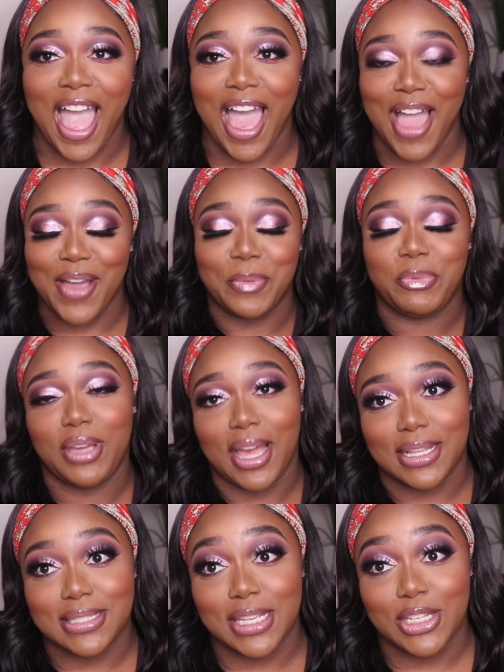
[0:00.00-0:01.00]
I hope you
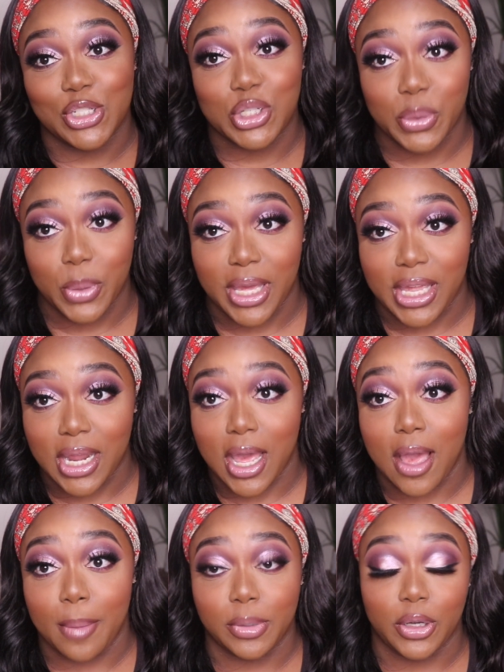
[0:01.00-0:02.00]
guys enjoyed
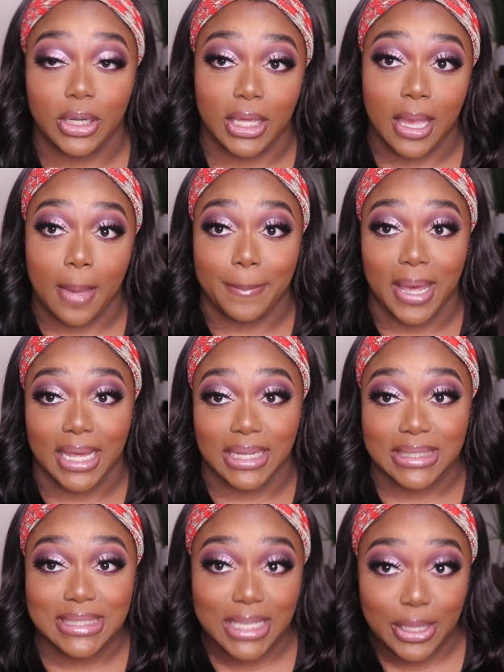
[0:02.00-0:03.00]
learning
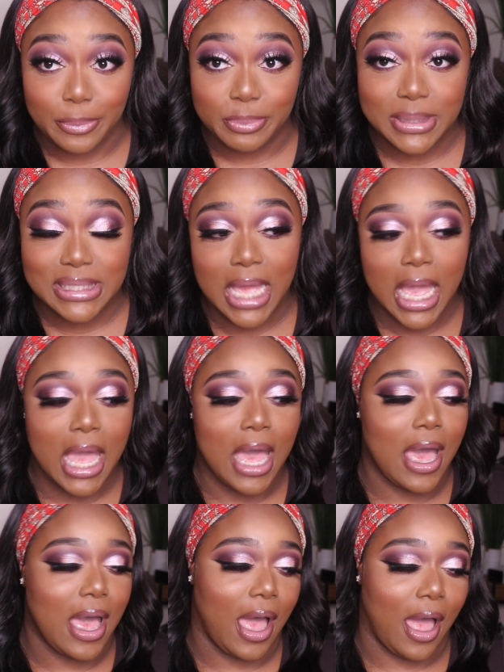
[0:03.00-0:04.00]
my tips,
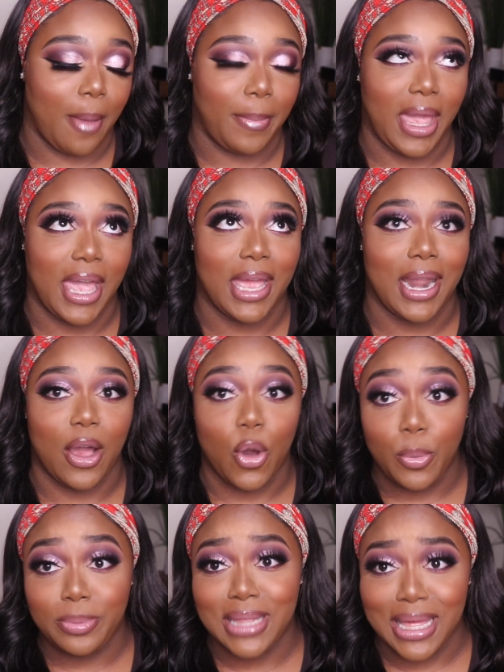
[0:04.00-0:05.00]
and I
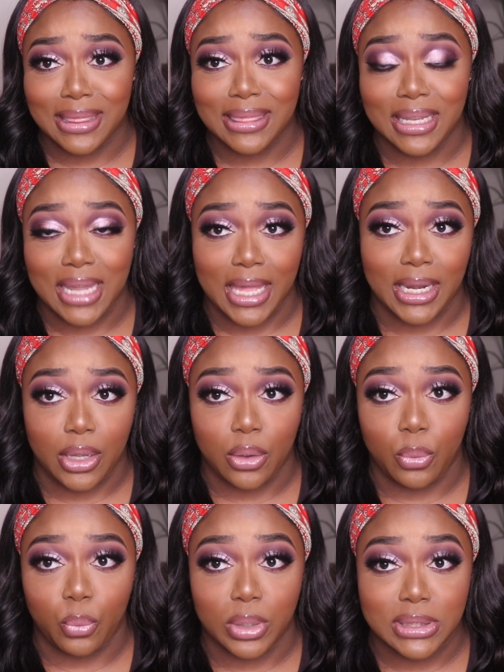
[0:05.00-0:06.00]
hope that the
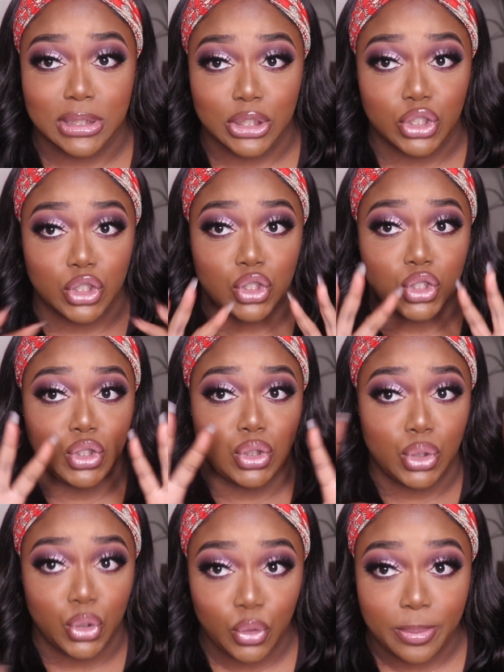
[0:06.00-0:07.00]
lighting wasn't
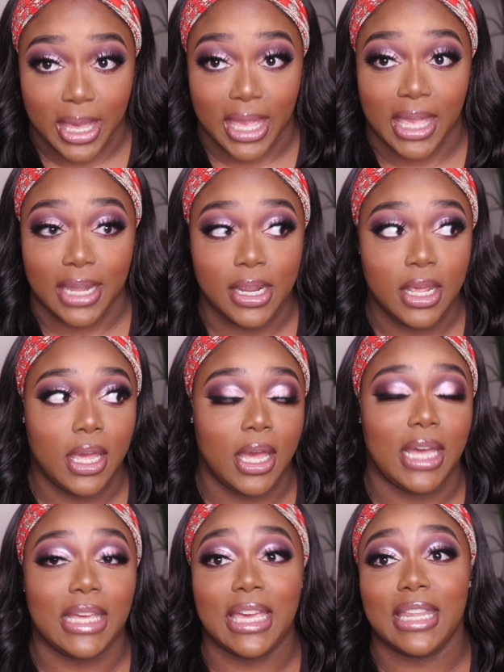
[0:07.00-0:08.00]
too bad.
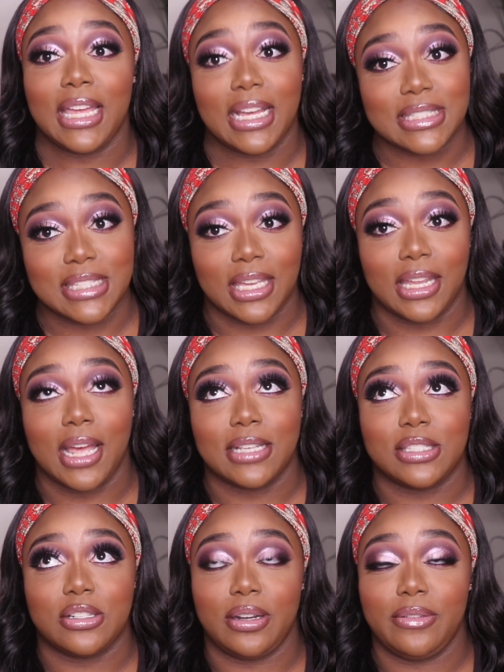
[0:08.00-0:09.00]
Again, like I said, I
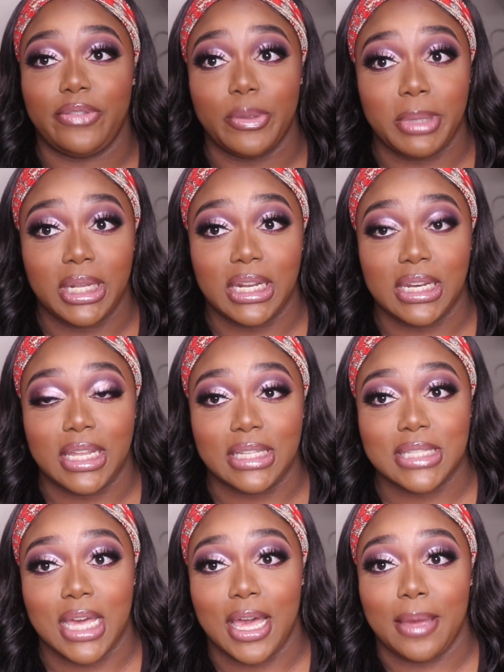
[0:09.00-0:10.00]
started filming in the
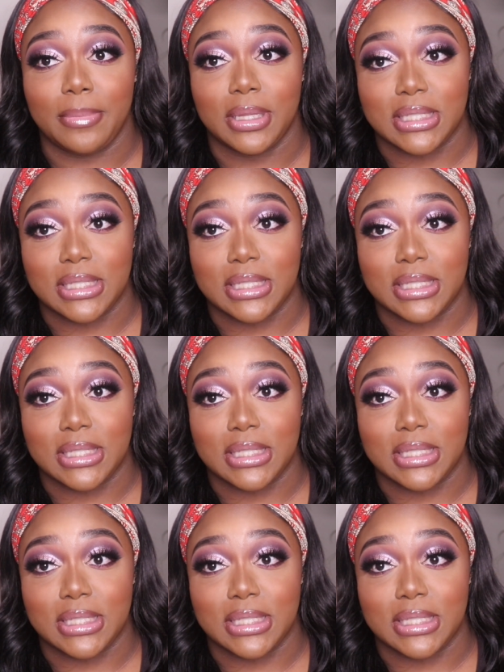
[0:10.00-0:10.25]
daytime.